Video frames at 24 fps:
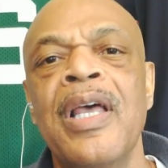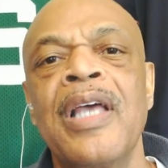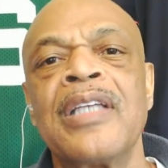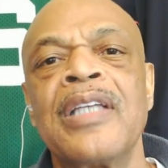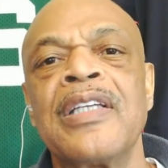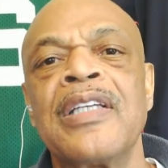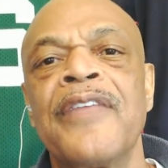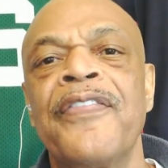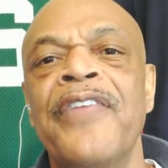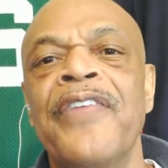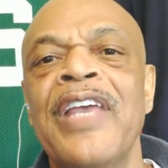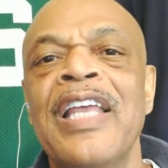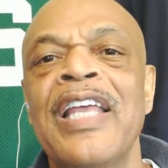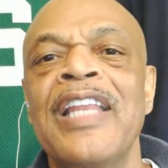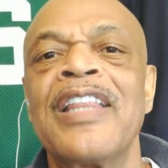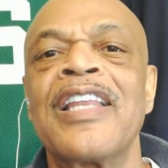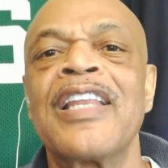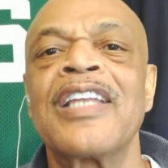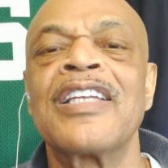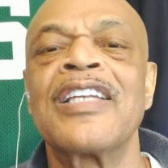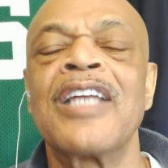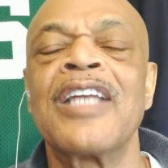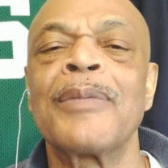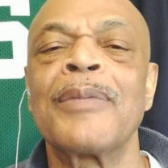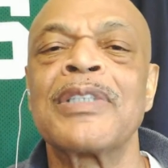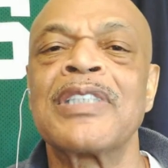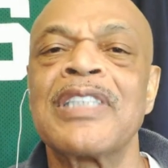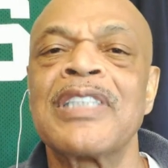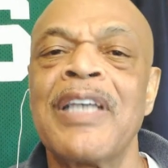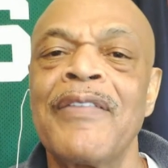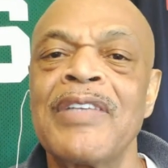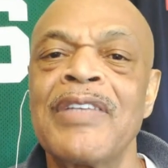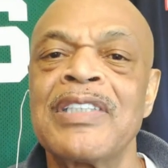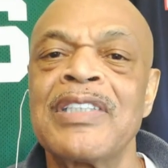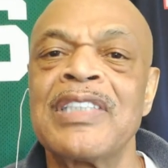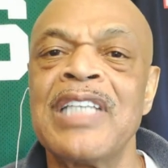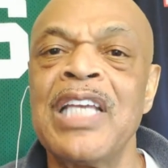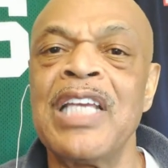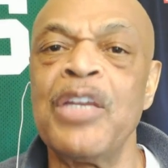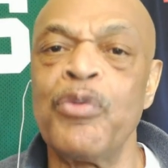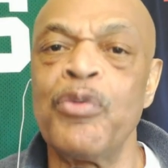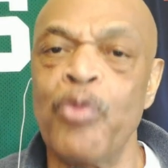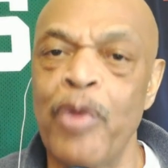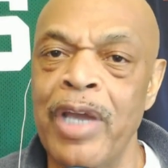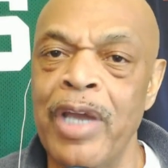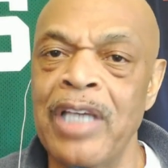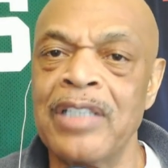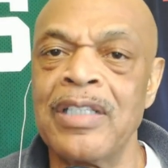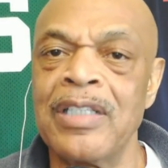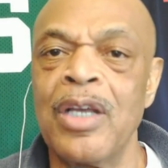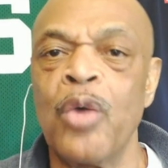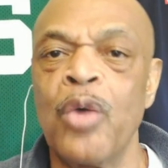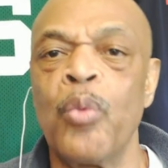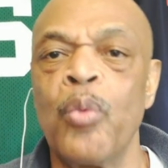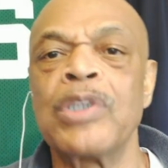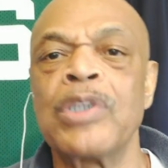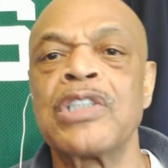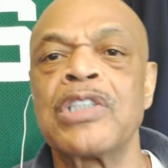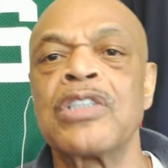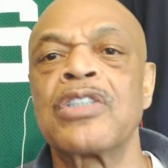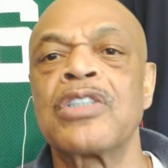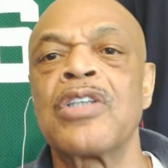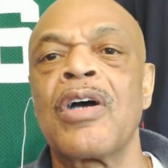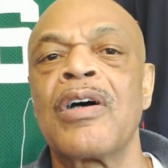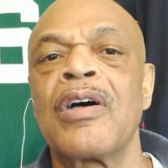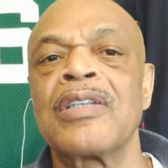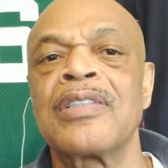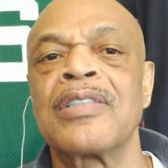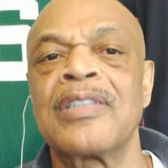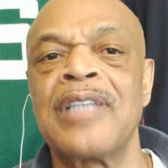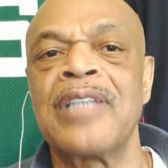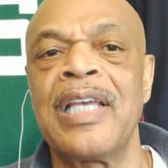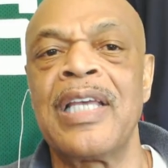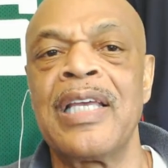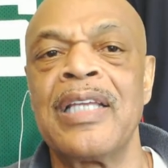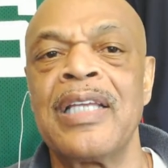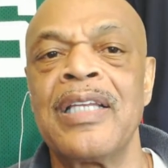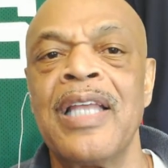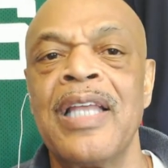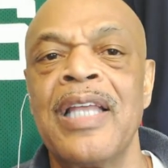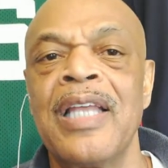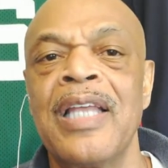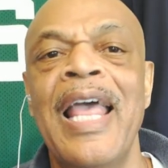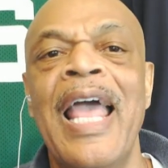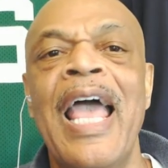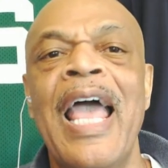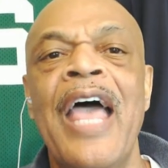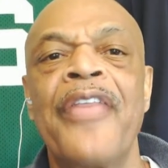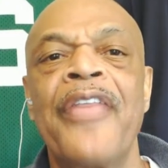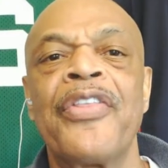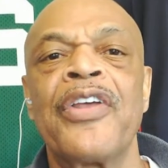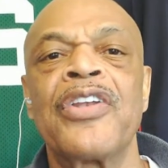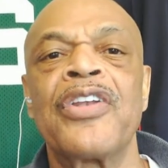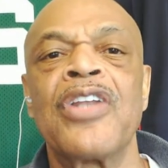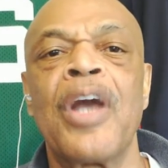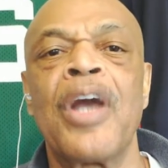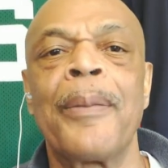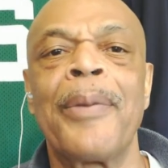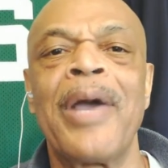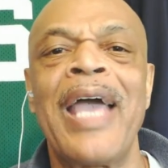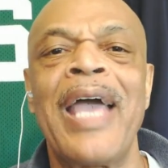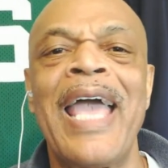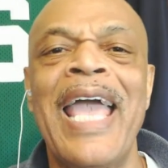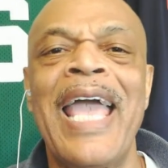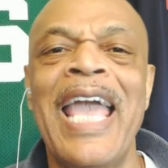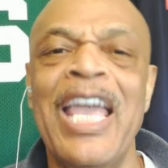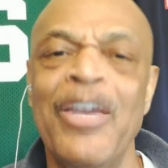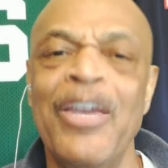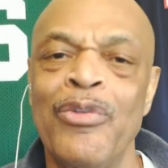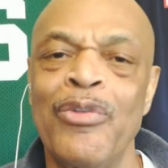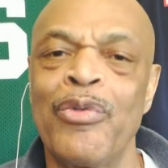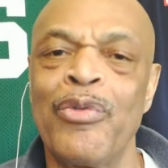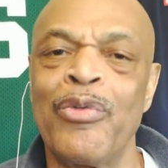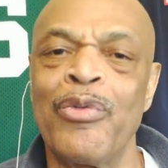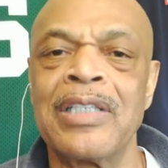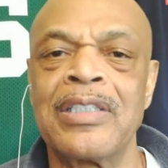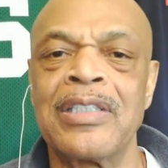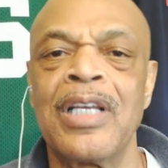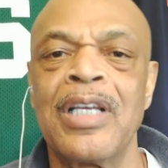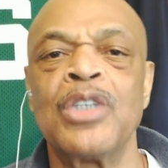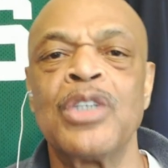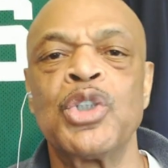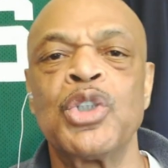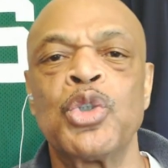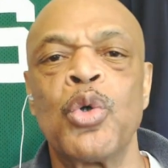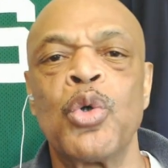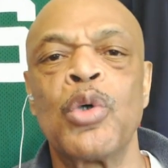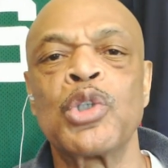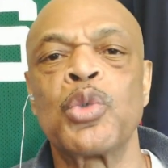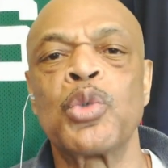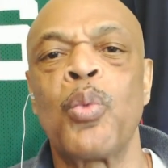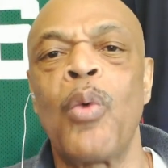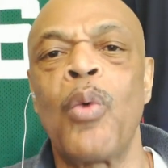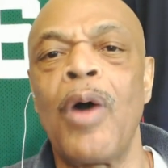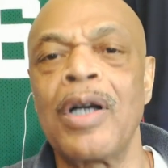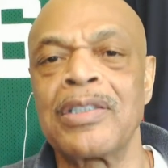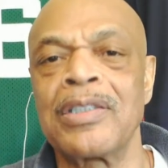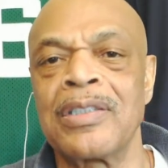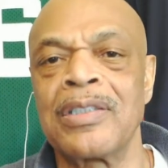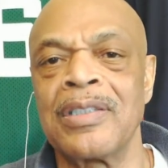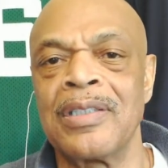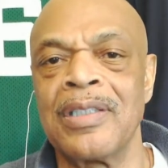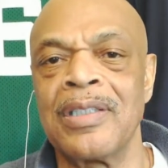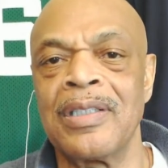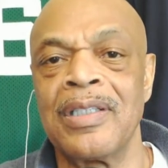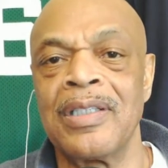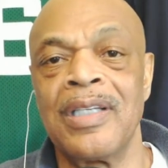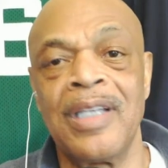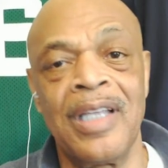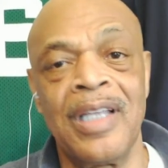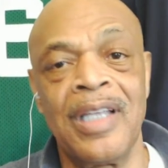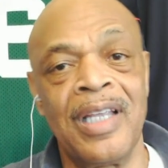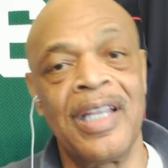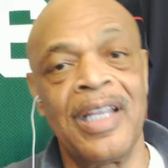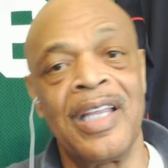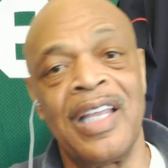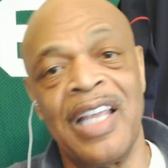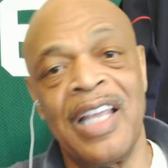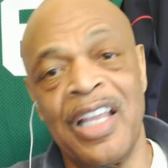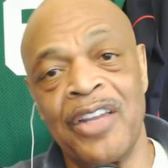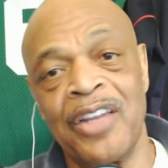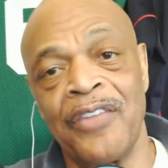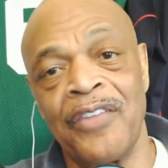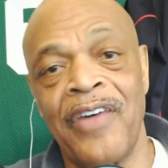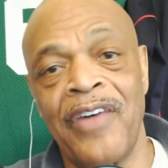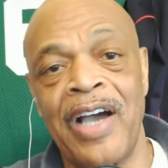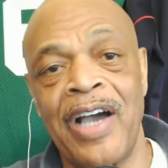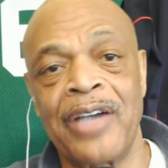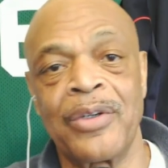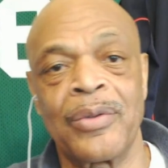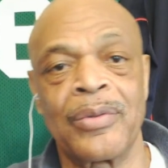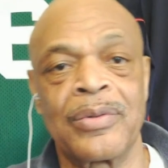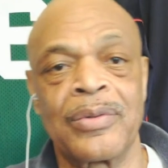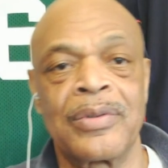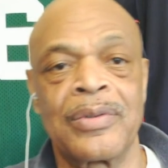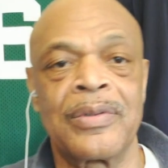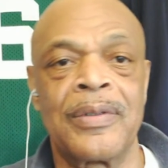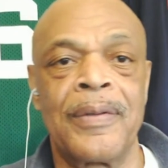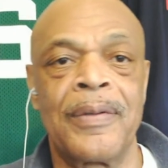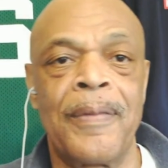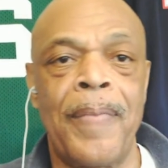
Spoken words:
defeating the number 17 ranked Wichita State and the number 8 ranked George Washington in the finals.